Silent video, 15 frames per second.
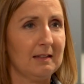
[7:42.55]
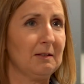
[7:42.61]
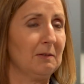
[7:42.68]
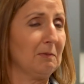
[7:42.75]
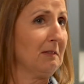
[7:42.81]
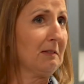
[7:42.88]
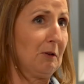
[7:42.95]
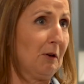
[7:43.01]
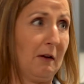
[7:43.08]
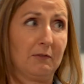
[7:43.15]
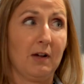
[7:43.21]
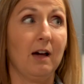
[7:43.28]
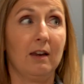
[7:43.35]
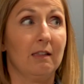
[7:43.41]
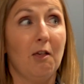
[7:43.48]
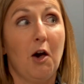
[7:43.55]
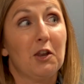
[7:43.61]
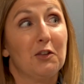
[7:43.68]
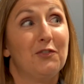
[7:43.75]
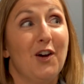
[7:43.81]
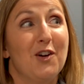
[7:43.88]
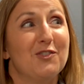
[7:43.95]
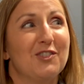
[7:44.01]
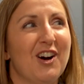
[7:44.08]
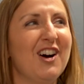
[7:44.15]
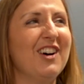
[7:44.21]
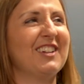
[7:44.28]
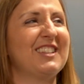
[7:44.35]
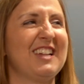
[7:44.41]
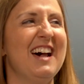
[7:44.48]
I said, sir, I've gotten a lot of phone
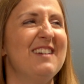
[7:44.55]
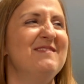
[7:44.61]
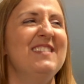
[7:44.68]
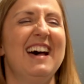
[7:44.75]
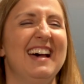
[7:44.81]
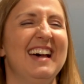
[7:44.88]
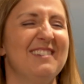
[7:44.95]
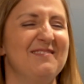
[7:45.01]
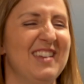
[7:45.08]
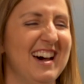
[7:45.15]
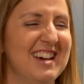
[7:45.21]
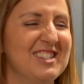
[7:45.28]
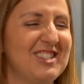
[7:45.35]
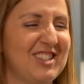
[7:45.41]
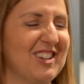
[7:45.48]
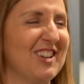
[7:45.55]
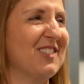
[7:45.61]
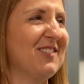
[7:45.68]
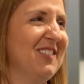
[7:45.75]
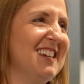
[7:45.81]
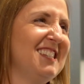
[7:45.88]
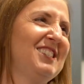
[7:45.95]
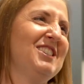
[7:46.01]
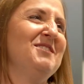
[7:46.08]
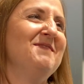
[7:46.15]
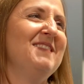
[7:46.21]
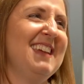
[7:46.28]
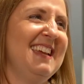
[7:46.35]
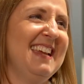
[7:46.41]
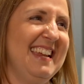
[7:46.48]
calls. I'm not sure
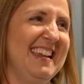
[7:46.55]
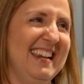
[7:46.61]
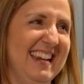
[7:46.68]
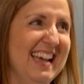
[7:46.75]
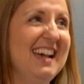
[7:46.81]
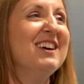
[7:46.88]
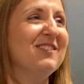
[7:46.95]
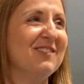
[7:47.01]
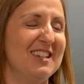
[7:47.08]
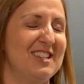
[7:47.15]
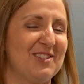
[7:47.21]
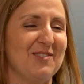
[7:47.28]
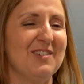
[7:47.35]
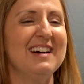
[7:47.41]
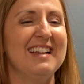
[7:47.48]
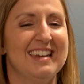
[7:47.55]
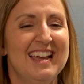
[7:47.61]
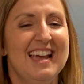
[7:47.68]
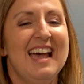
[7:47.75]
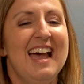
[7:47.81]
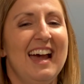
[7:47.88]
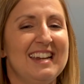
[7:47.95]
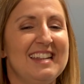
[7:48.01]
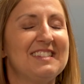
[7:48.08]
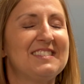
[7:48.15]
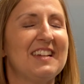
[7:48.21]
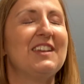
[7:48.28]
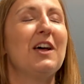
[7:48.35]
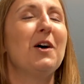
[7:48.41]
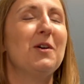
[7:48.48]
which one. And he
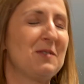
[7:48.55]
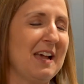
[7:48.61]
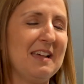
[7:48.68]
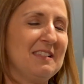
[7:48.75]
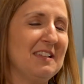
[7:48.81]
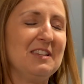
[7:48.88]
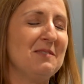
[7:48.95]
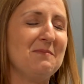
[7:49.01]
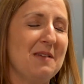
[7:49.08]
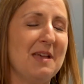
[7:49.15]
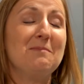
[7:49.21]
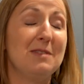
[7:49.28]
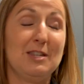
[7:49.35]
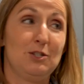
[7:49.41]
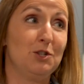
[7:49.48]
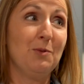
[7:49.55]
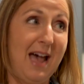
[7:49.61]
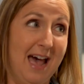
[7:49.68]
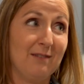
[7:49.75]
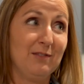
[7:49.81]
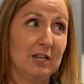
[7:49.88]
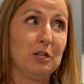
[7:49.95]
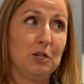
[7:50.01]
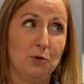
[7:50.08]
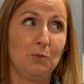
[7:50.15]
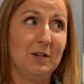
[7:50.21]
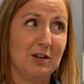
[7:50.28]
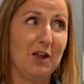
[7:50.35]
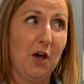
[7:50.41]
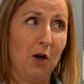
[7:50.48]
said, okay, then it means you have it.
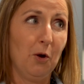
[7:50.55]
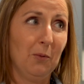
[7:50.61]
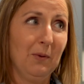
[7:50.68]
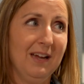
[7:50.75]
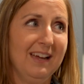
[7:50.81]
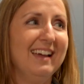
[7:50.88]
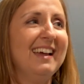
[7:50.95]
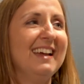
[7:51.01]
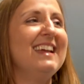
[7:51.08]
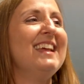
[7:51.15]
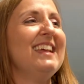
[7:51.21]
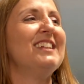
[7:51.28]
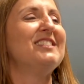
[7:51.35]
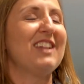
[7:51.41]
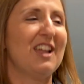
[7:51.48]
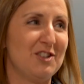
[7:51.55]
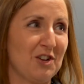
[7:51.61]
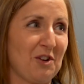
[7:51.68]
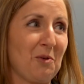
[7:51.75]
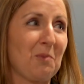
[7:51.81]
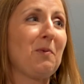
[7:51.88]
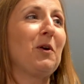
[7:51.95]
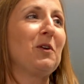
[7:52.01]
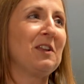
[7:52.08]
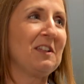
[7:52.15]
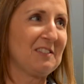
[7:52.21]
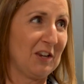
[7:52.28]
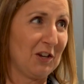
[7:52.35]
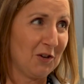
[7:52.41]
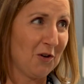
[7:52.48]
You would know. He said, General Perna
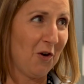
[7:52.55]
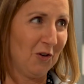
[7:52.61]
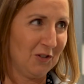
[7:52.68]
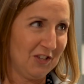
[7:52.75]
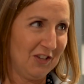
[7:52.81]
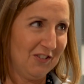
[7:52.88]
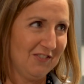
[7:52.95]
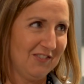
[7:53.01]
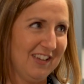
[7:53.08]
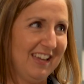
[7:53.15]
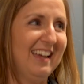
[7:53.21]
is going to call you.